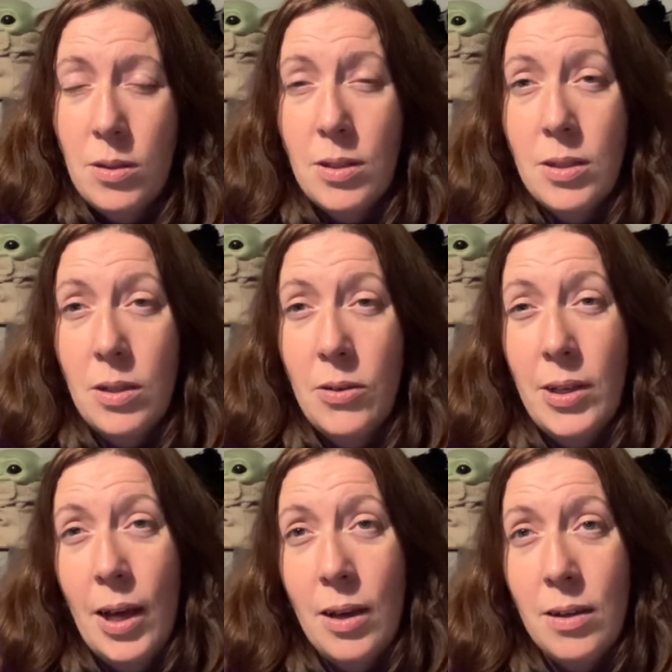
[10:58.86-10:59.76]
So
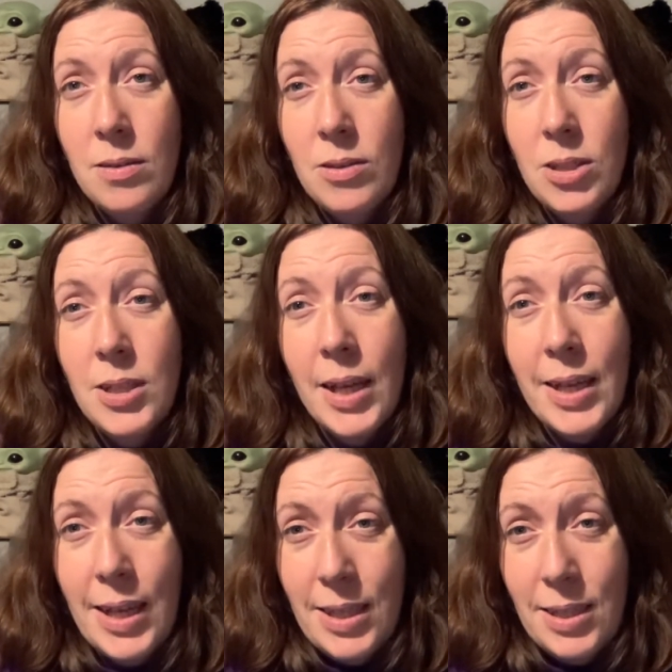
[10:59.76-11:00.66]
yeah, just take
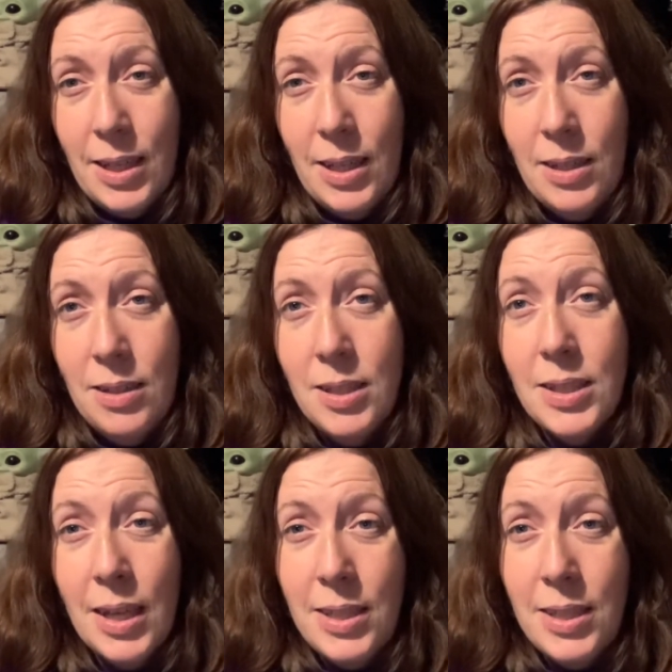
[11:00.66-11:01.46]
it easy, stay